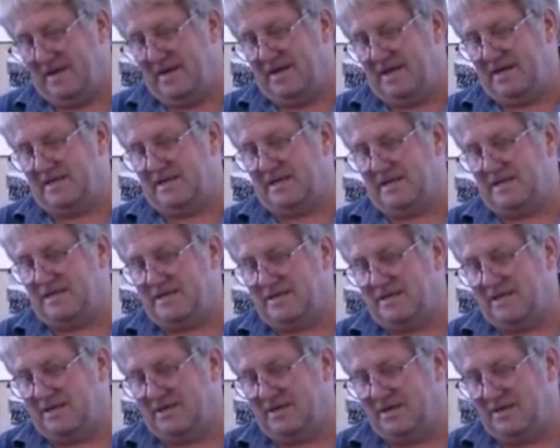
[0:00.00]

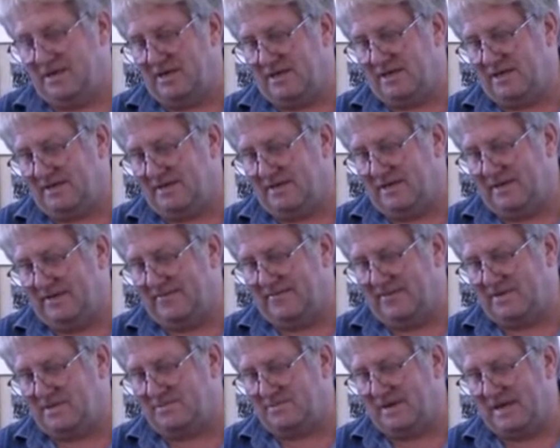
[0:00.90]
it. If
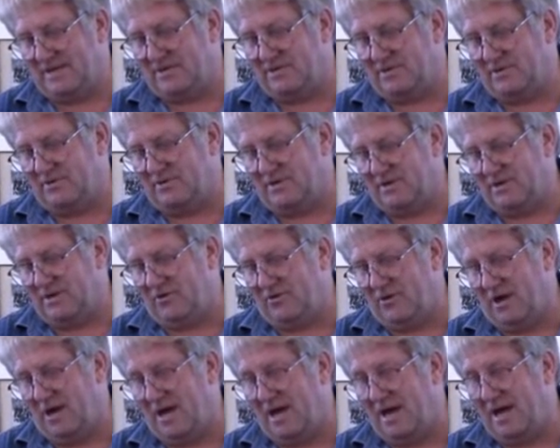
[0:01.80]
you splash it in your
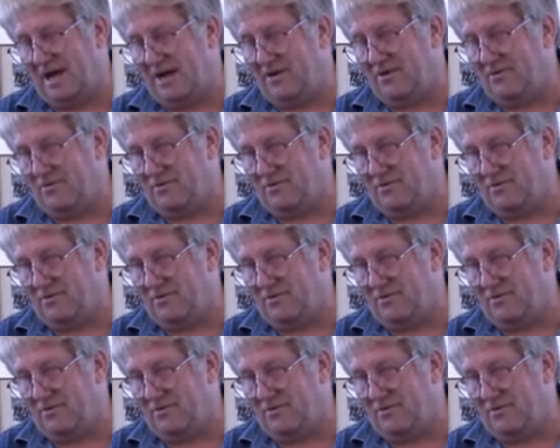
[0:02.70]
eye